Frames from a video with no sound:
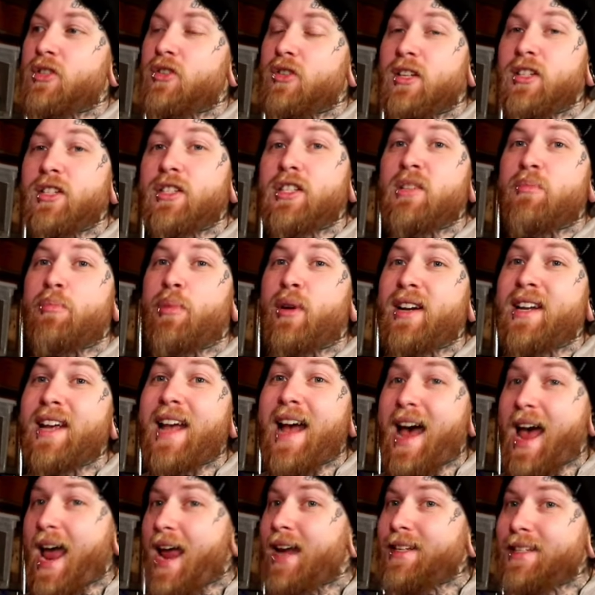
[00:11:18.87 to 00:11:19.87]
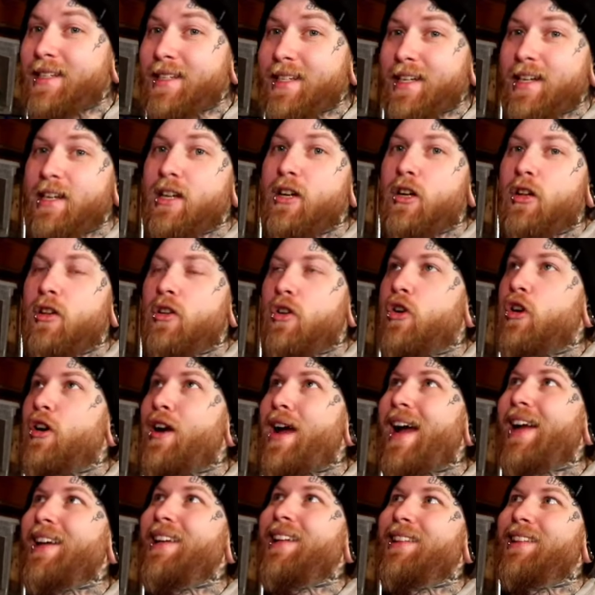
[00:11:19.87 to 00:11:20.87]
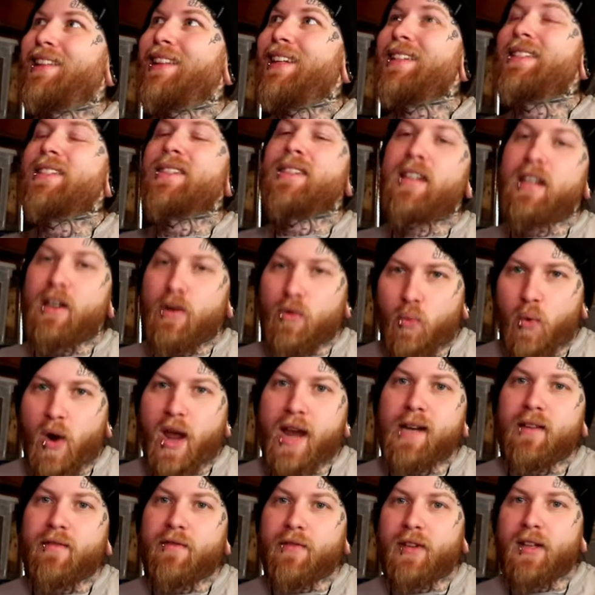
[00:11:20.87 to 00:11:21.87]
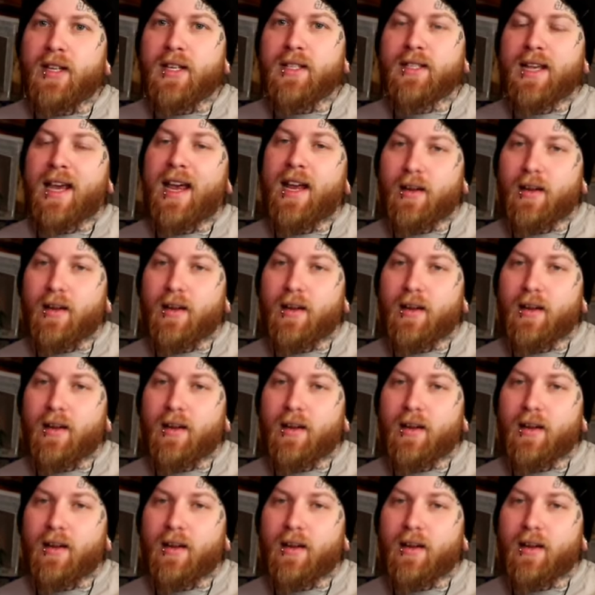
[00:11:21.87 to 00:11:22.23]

So this is a pretty ideal or idealistic weight for these